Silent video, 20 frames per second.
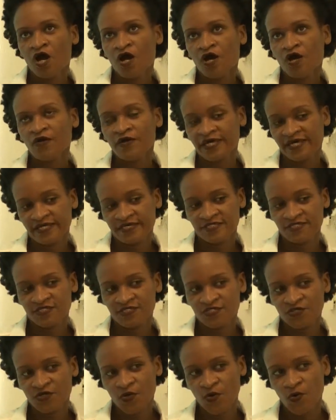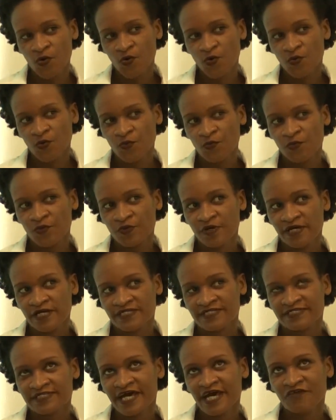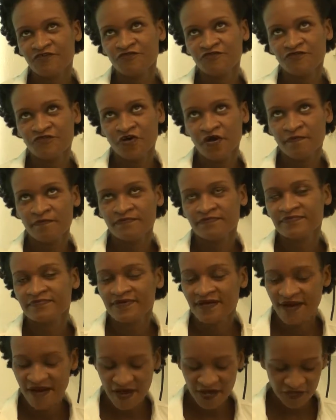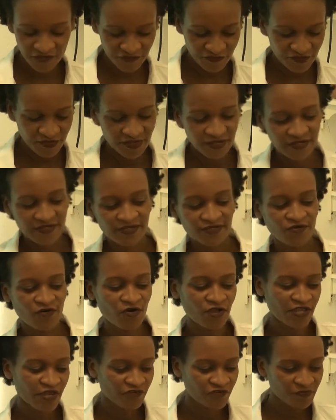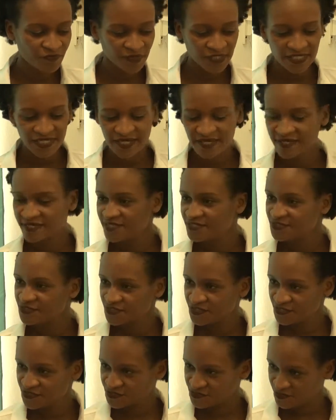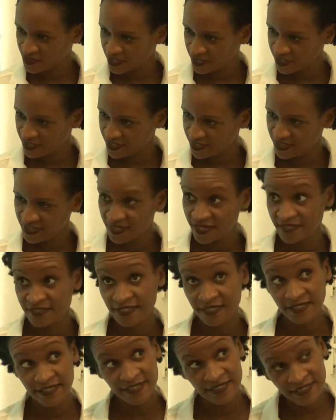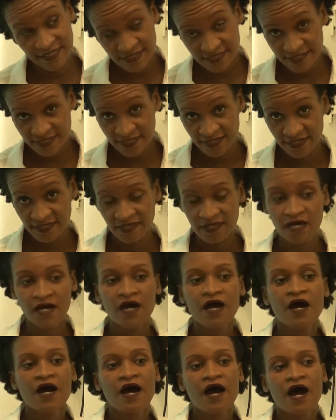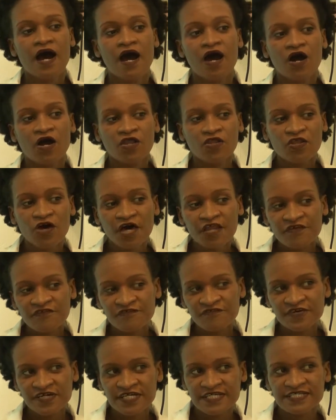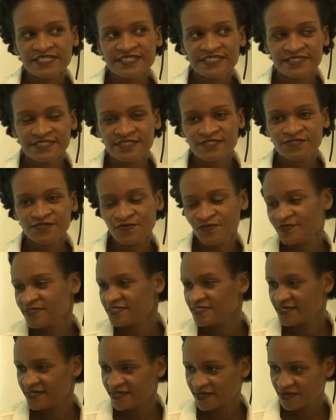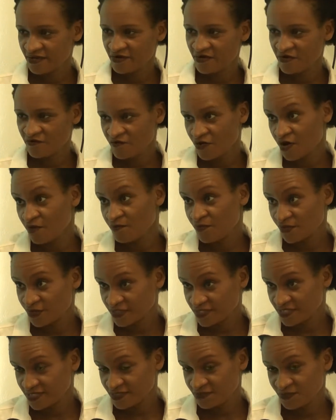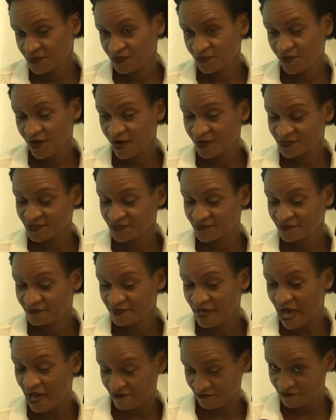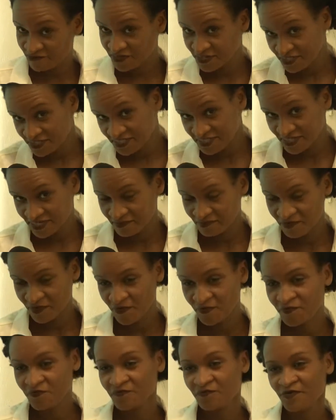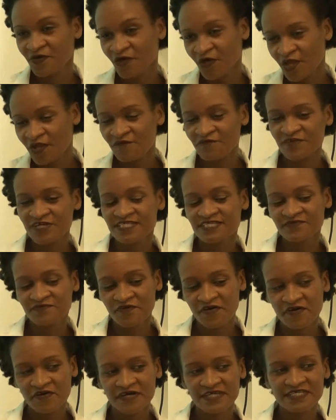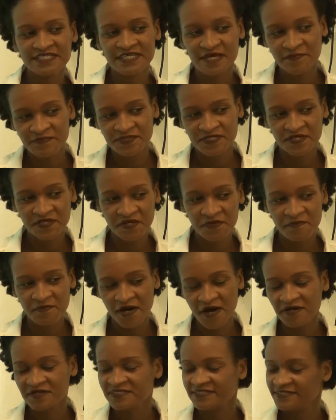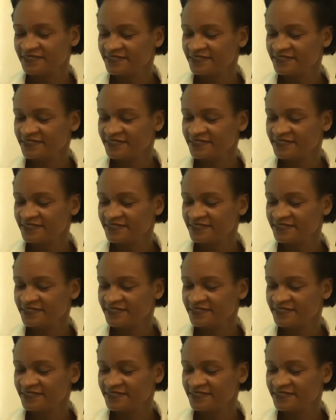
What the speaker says: Okay, so aside from carnival and all, everybody getting into the drinking and the eating, a lot of us don't take care of our bodies. We know how to have fun, but a lot of us are very skeptical about